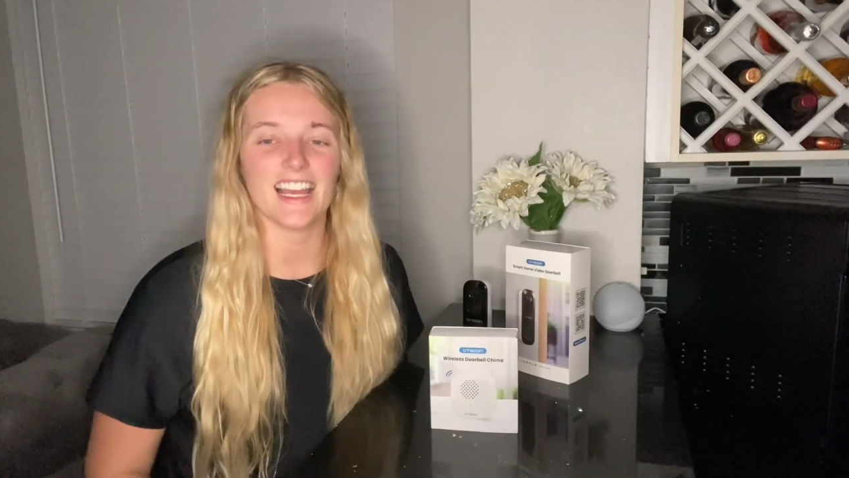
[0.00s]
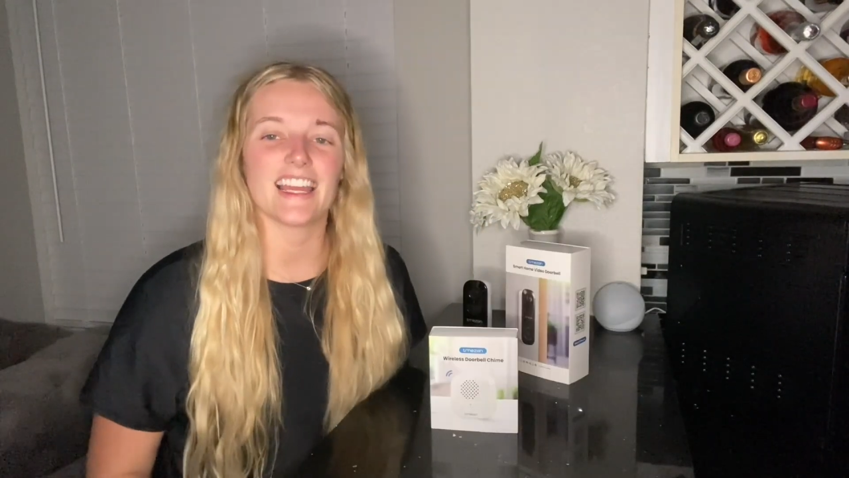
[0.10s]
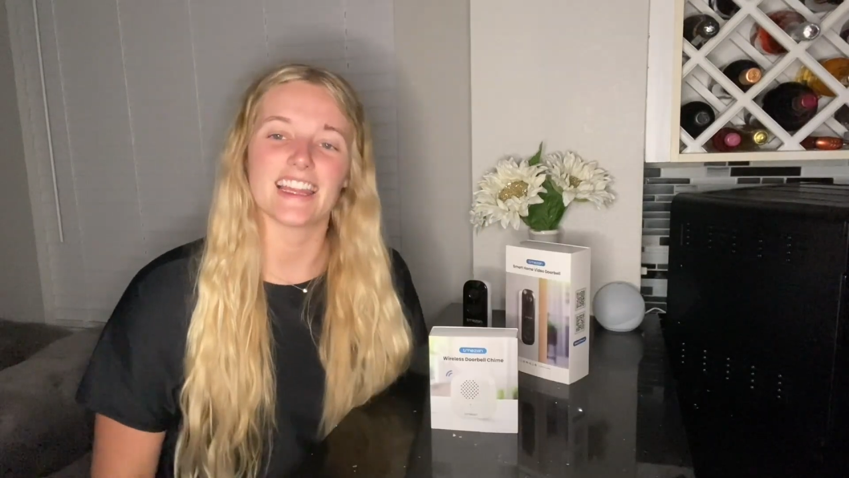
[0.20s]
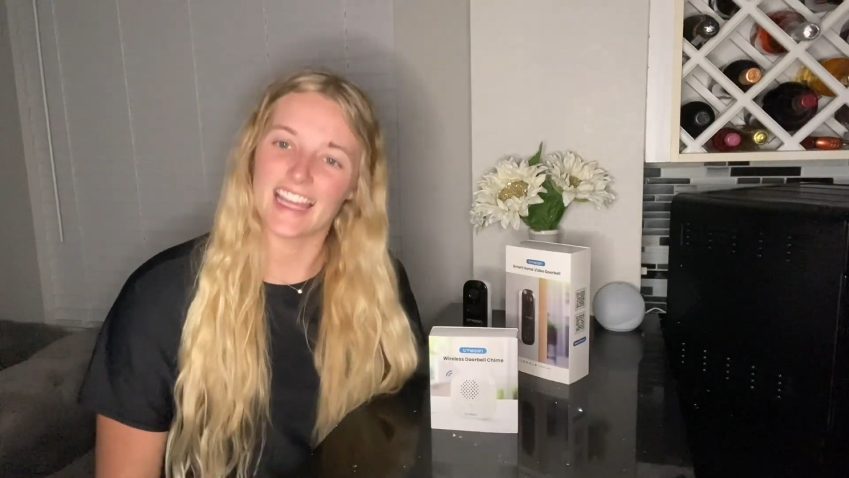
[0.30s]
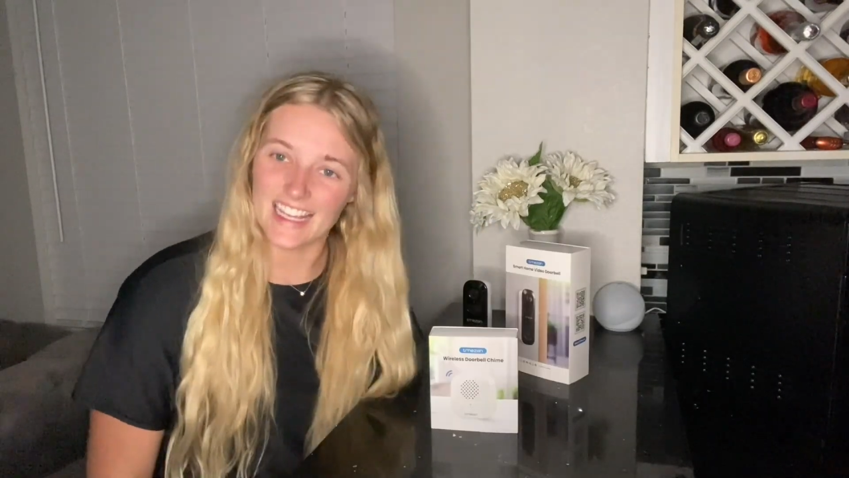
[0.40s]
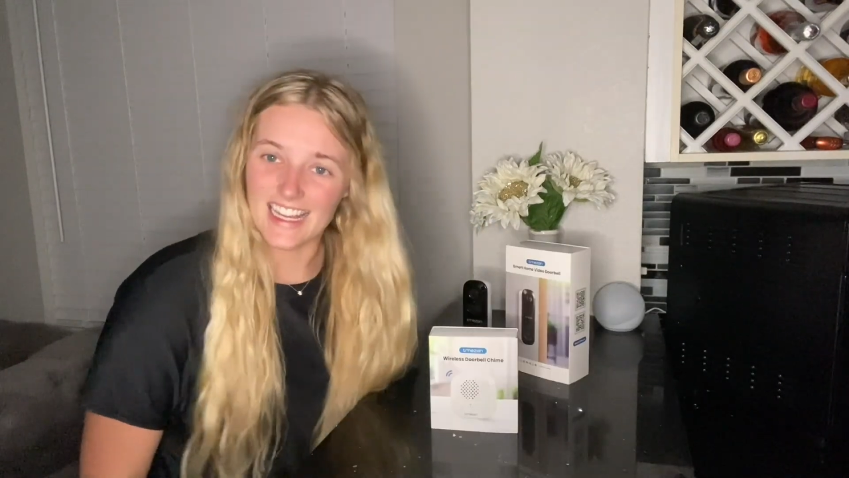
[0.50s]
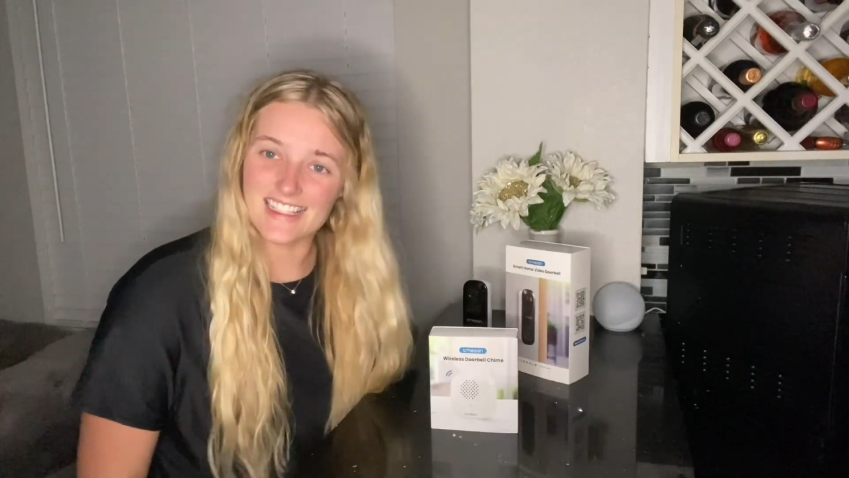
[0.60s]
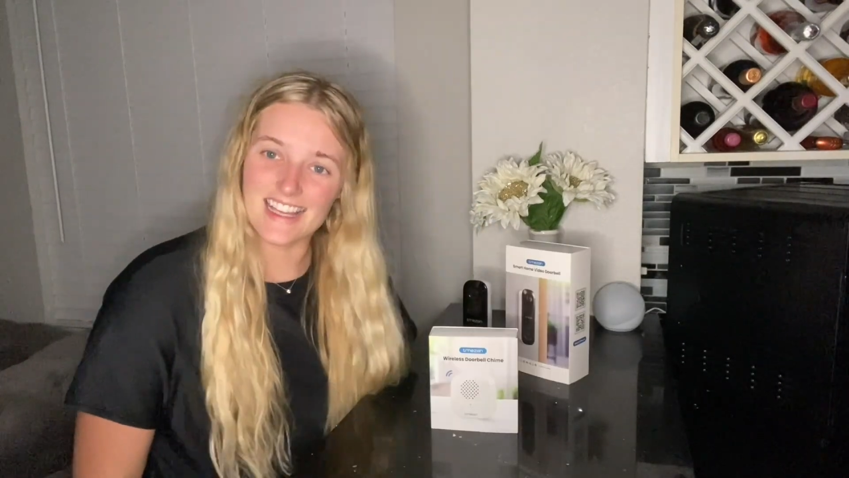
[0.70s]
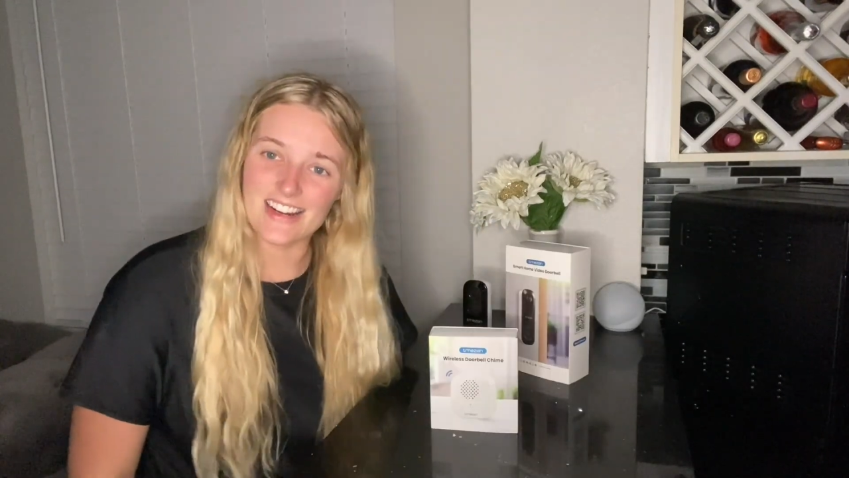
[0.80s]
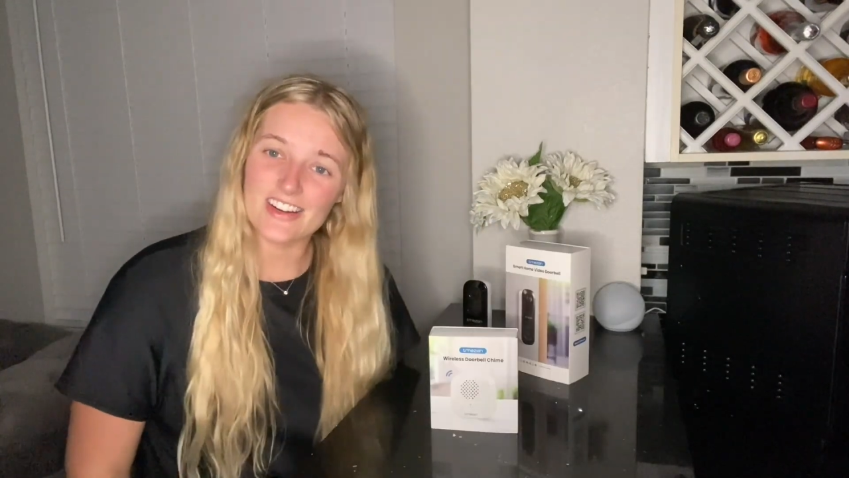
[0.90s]
And like I
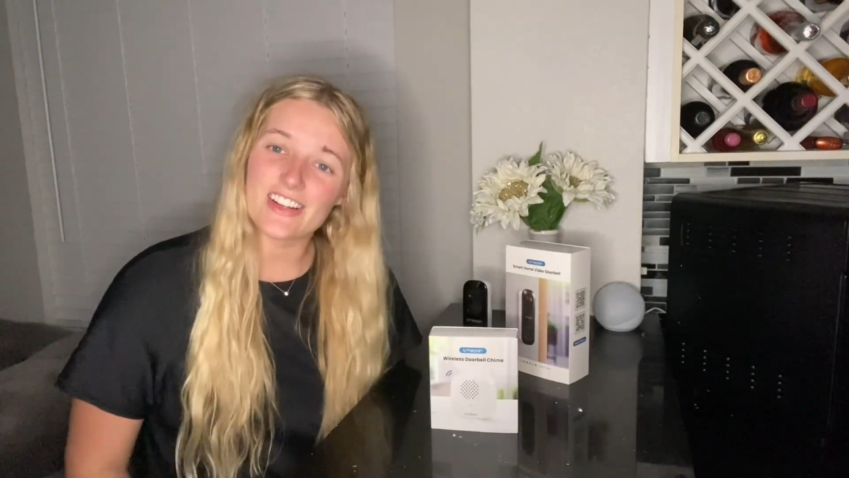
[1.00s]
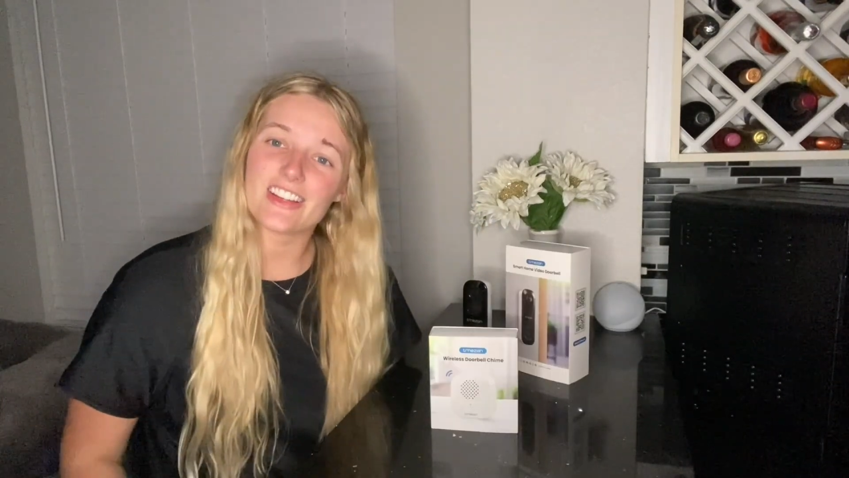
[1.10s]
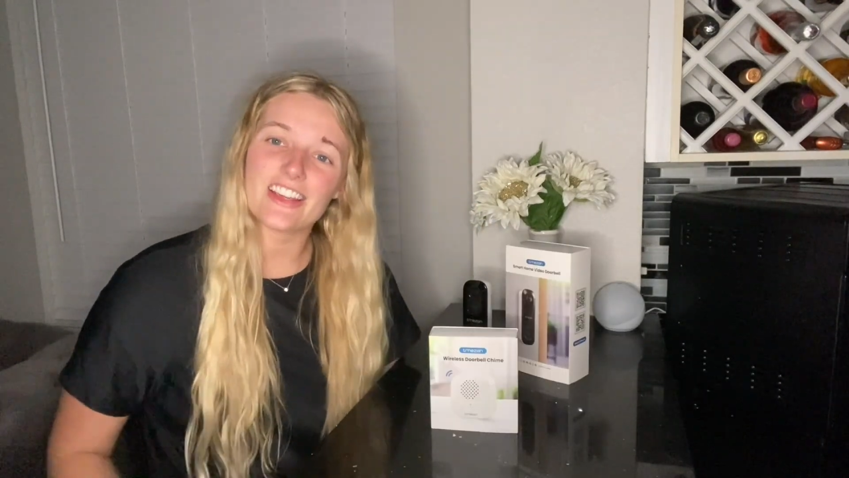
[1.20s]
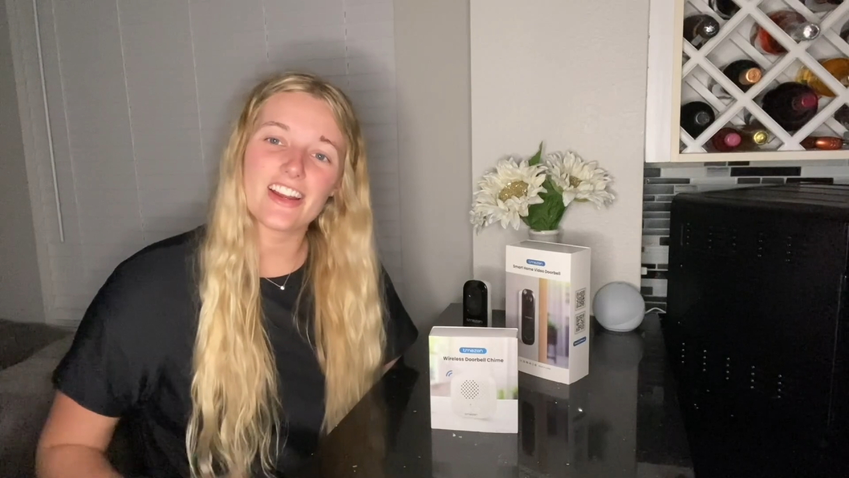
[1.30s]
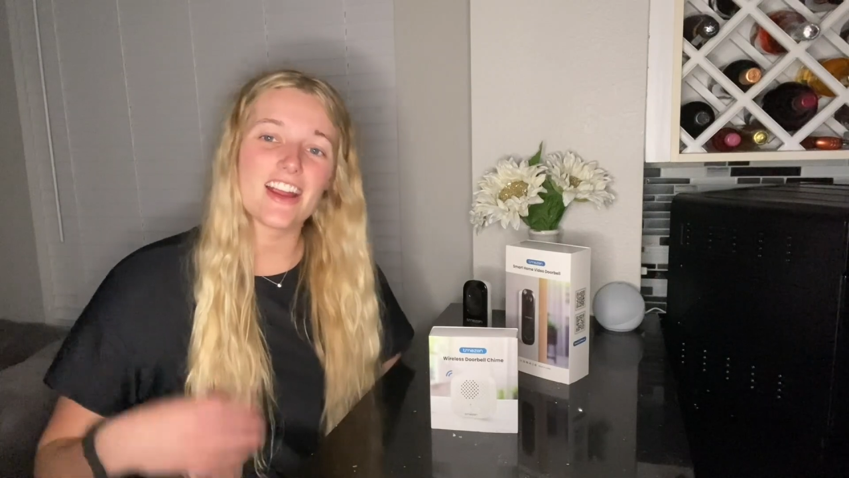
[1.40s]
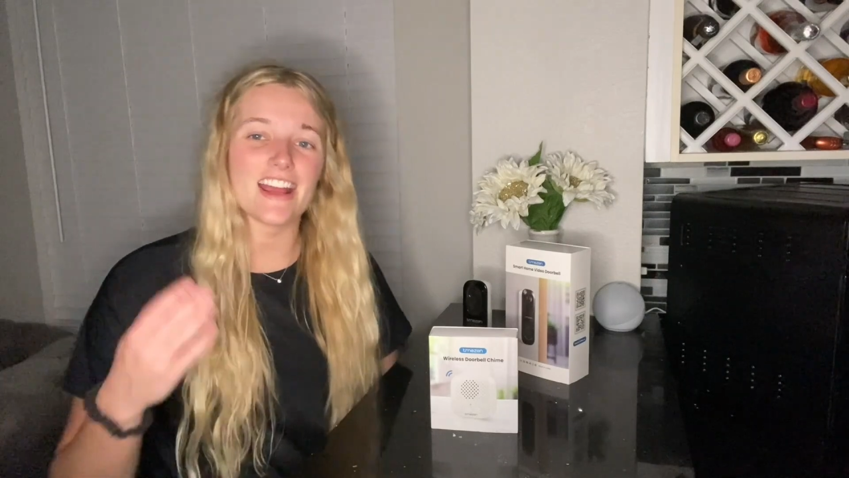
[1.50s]
said earlier,